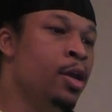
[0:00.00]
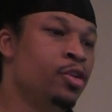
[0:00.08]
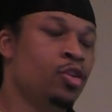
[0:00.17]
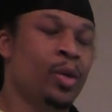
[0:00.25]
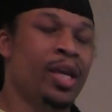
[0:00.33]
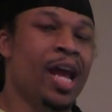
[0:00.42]

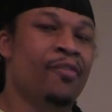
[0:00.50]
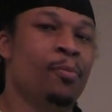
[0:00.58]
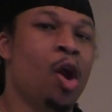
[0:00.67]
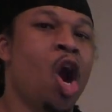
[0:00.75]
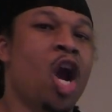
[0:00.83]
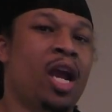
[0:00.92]
so we can have
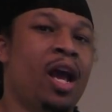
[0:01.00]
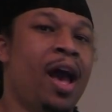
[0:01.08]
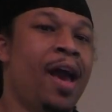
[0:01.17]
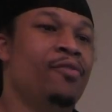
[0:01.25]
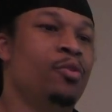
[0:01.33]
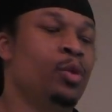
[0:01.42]
them
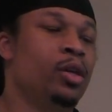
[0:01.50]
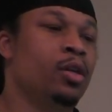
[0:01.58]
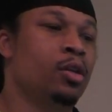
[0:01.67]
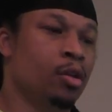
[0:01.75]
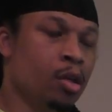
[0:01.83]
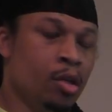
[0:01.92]
archived and we
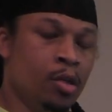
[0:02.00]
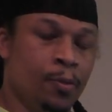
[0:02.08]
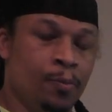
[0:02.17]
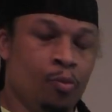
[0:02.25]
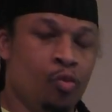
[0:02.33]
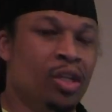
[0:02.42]
can
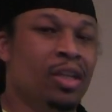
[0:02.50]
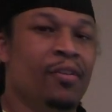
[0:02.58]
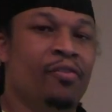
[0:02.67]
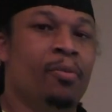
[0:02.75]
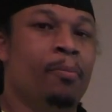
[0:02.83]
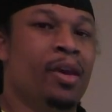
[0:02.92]

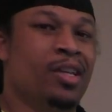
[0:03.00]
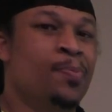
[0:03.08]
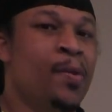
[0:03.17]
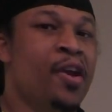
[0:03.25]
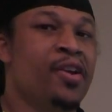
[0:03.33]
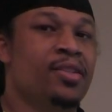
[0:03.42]
relive the
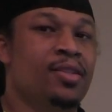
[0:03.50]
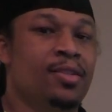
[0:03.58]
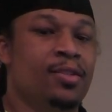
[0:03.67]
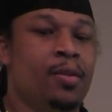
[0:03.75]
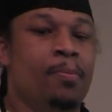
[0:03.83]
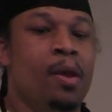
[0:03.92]

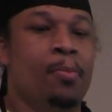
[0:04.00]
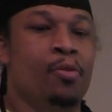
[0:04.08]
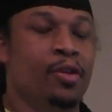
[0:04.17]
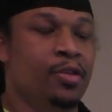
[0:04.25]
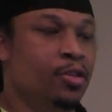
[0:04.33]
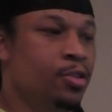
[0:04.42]
experiences and the
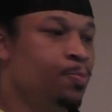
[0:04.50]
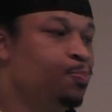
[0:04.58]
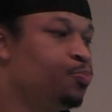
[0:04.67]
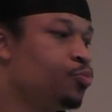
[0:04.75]
memories.